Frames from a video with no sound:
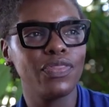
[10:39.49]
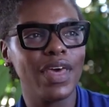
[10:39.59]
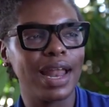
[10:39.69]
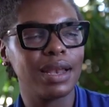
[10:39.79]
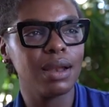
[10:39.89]

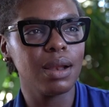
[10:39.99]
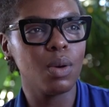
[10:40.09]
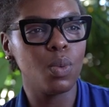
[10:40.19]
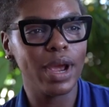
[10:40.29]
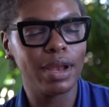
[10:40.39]
that
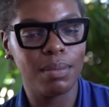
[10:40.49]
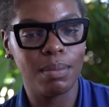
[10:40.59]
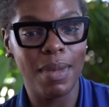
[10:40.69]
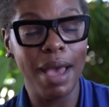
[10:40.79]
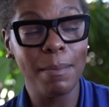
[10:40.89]

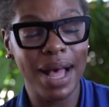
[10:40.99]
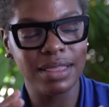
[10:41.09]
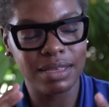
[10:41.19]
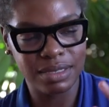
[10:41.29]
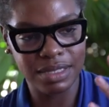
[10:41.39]
when my
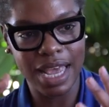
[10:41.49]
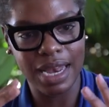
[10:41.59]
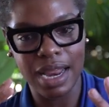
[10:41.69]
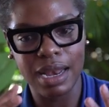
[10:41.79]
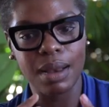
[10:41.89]
mothers
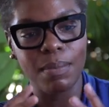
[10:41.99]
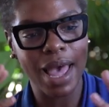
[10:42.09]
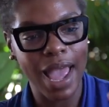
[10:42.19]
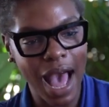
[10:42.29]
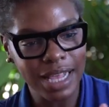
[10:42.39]
and, and, and
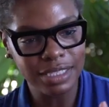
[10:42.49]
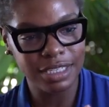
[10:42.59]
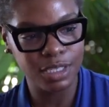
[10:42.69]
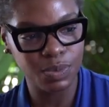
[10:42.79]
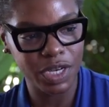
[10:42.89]
my
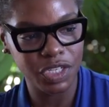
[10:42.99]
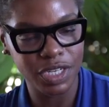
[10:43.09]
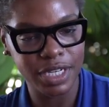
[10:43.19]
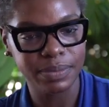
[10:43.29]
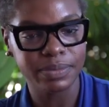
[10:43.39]
aunts
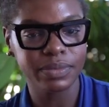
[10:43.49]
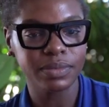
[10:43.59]
especially